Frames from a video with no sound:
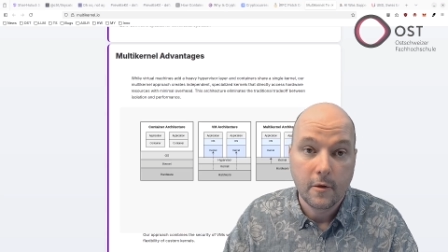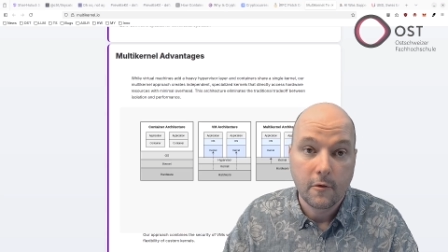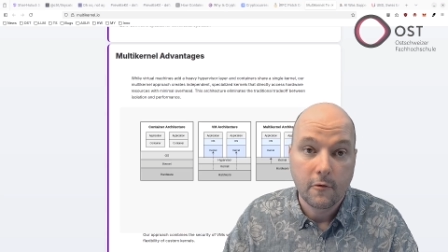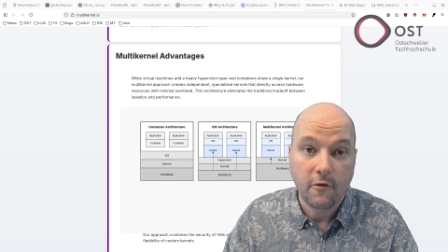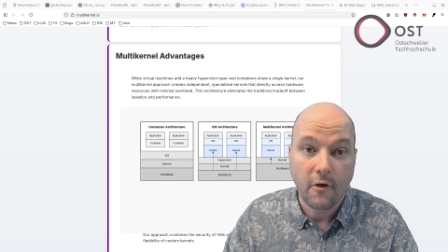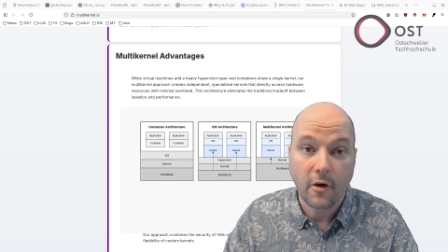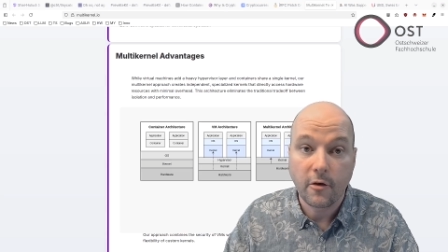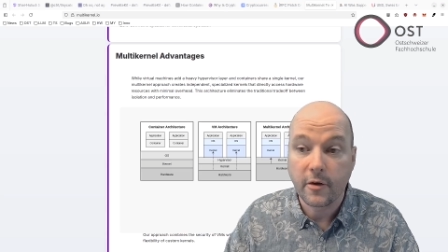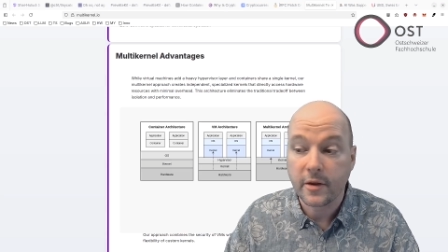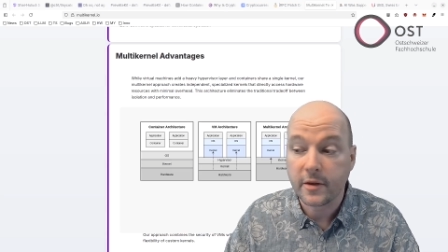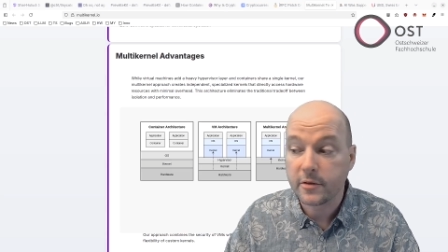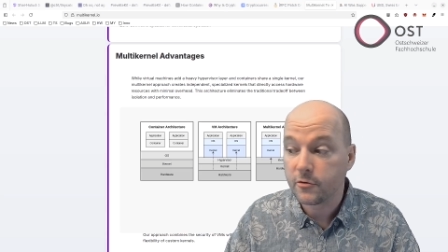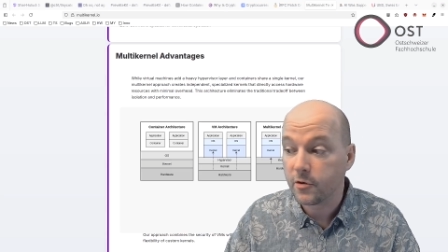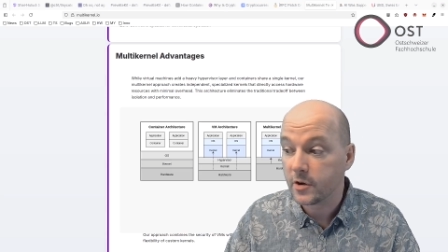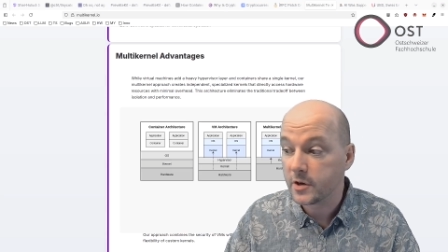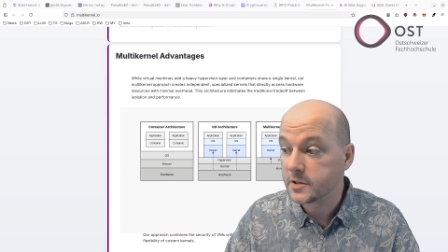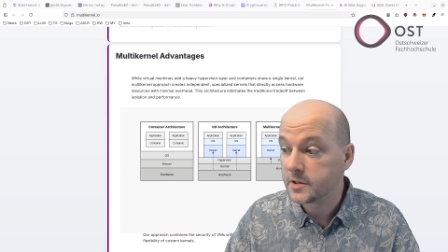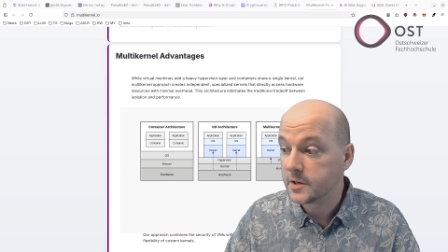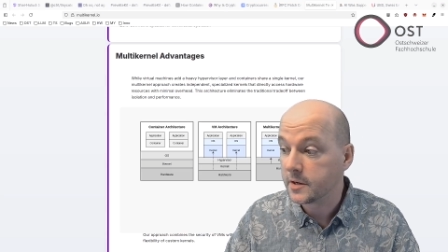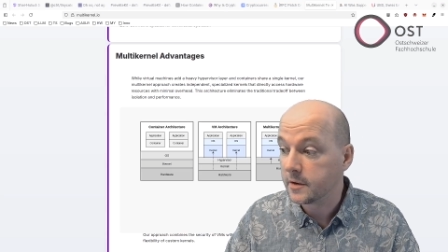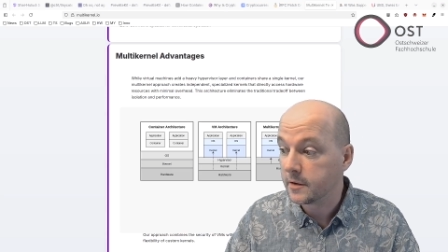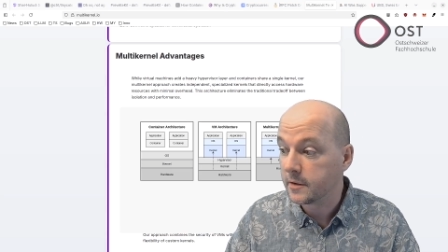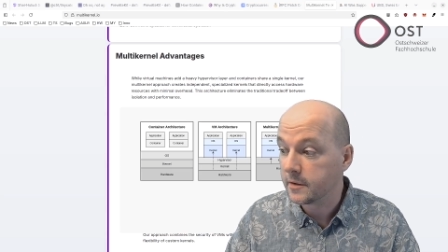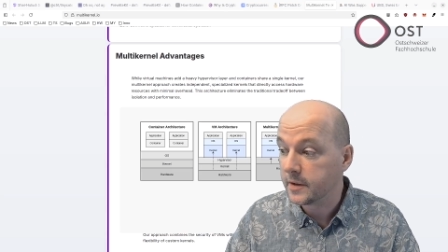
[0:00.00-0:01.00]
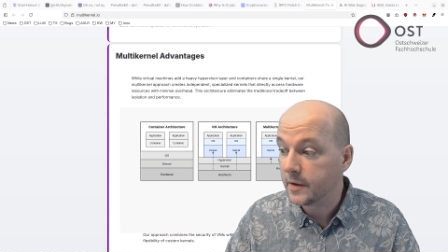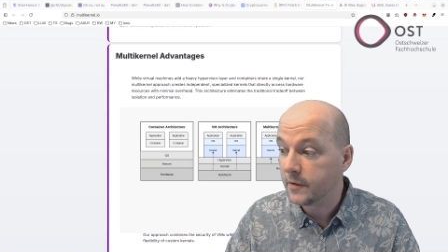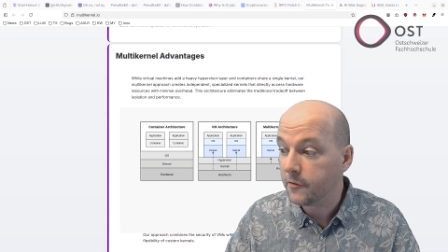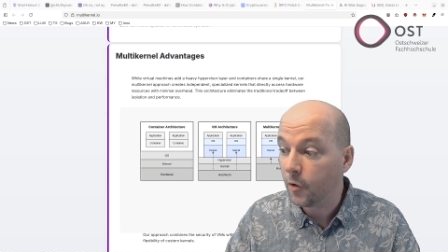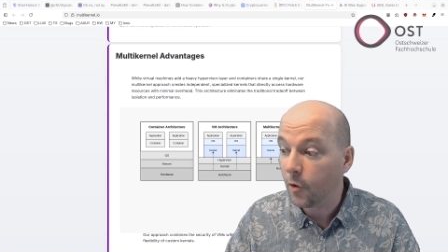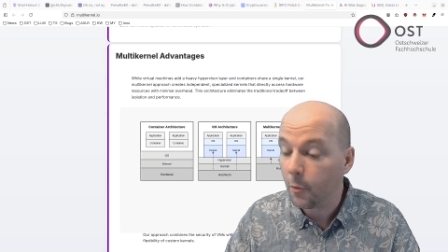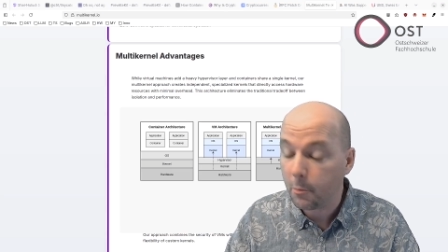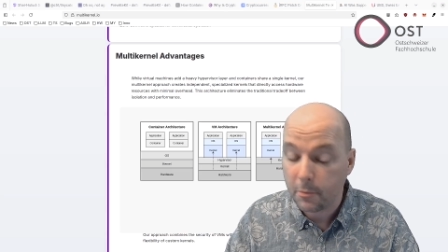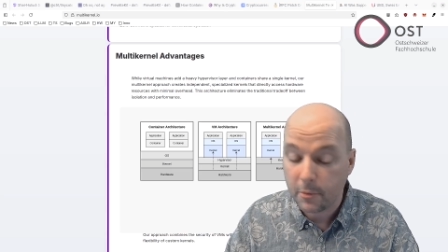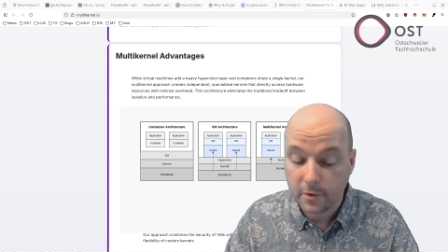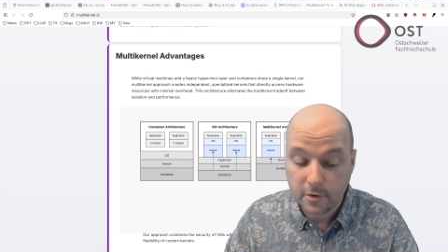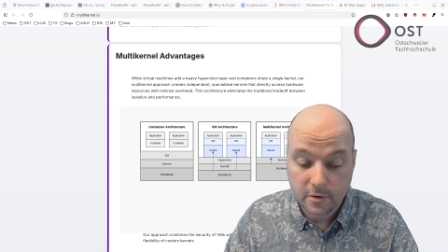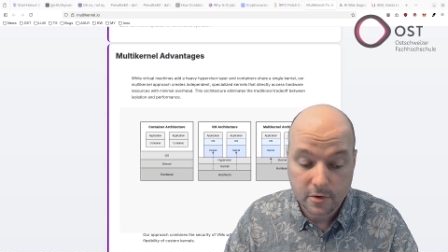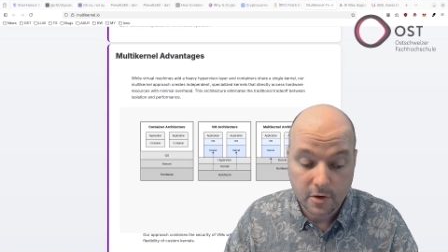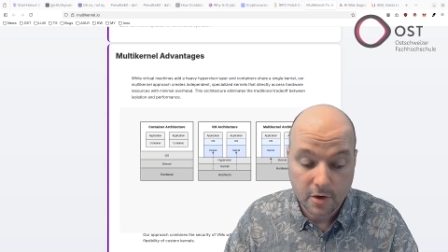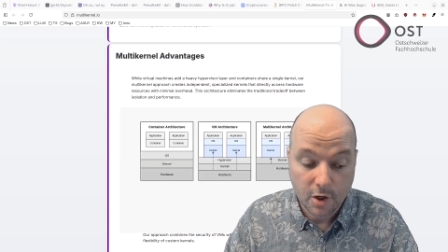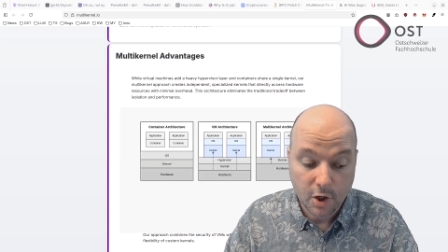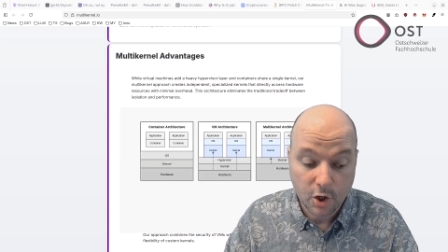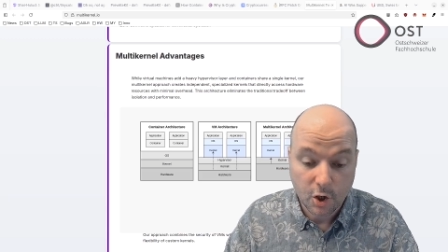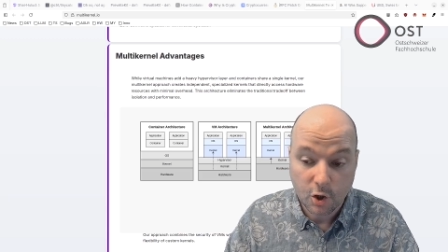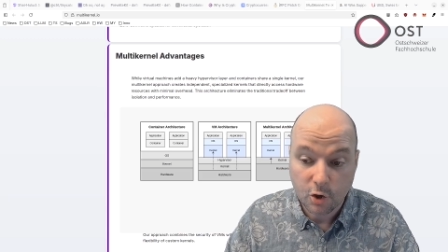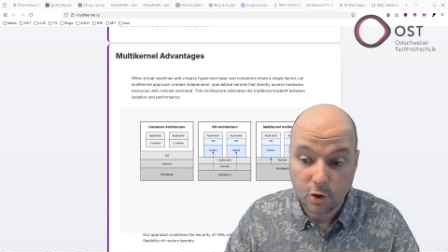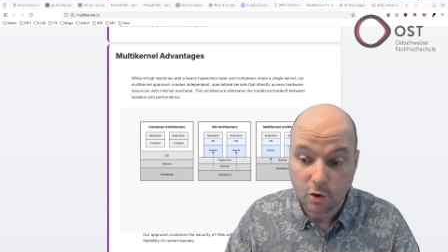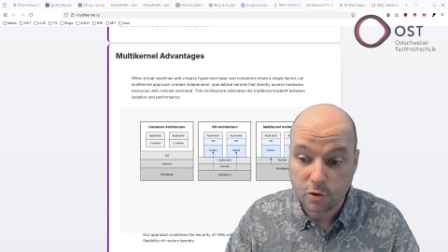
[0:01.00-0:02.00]
Very interesting development,
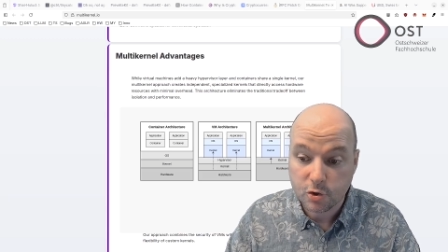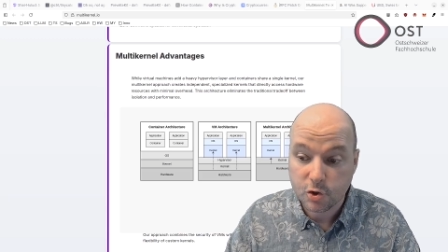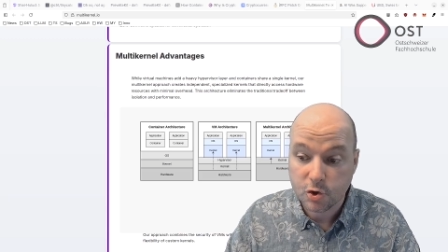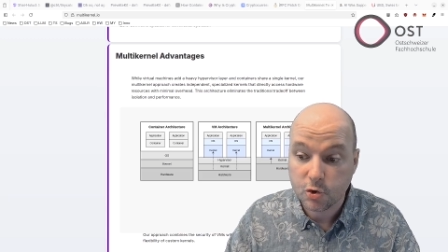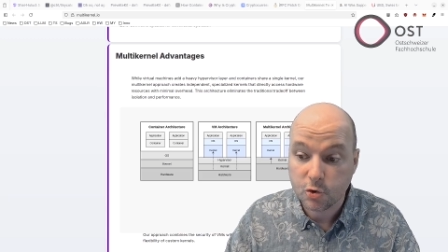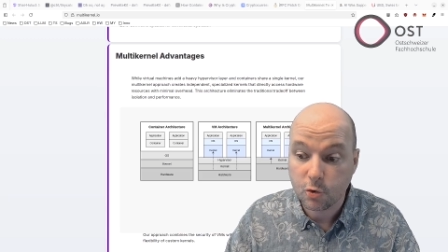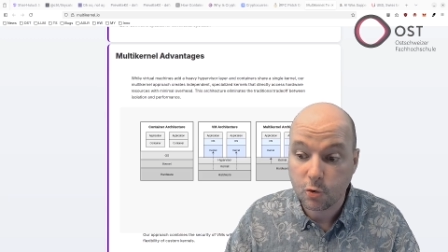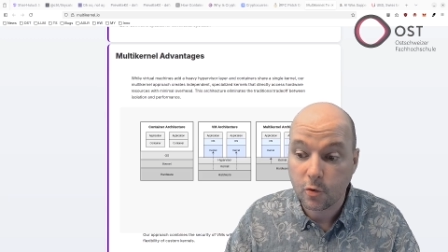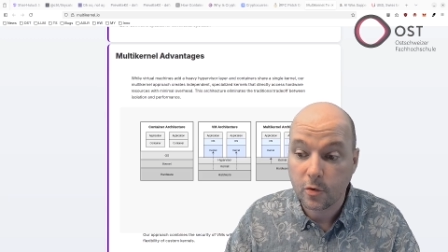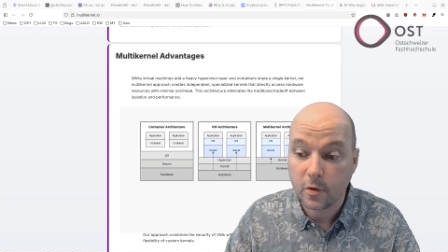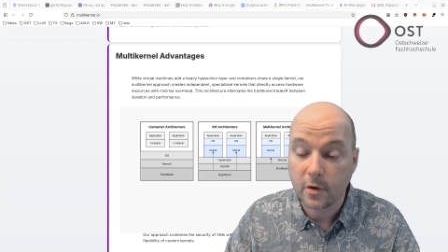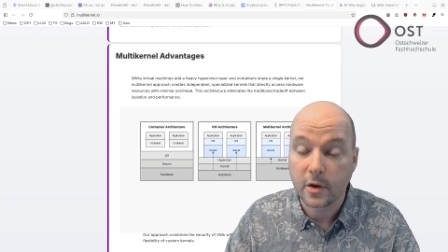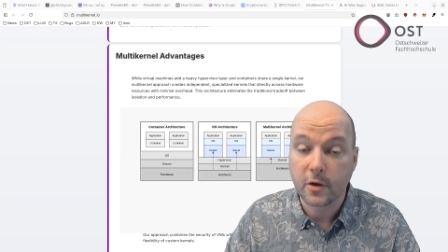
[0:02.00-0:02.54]
not sure